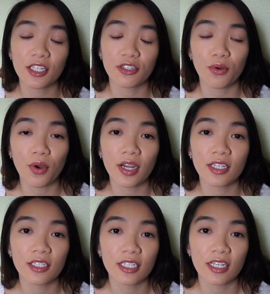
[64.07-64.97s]
the
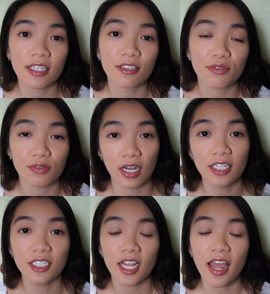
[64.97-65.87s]
tourists is
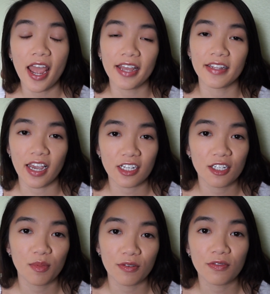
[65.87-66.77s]
French, and they actually
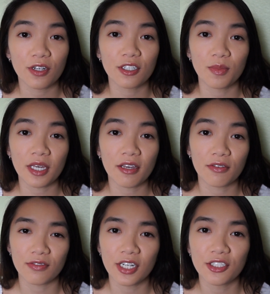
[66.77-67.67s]
prefer speaking
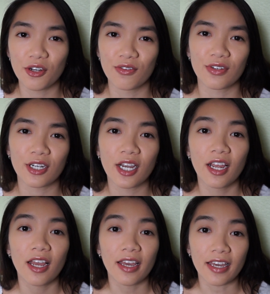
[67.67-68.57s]
French over
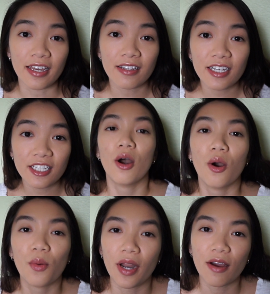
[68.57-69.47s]
English.
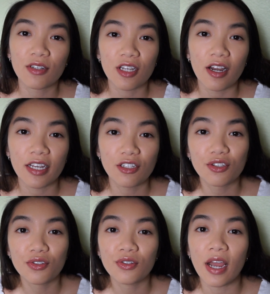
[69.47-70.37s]
When I was talking
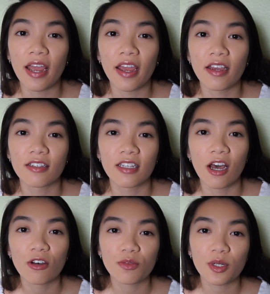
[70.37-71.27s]
to a
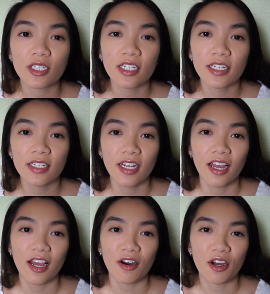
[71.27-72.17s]
salesperson
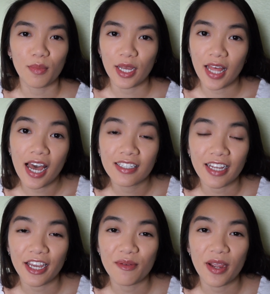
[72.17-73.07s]
on my last
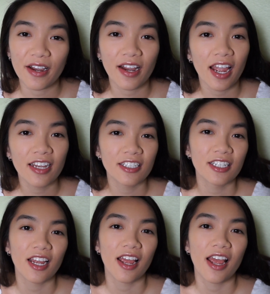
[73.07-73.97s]
day in Marrakesh,
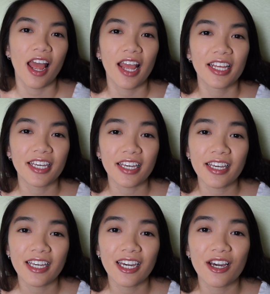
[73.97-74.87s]
he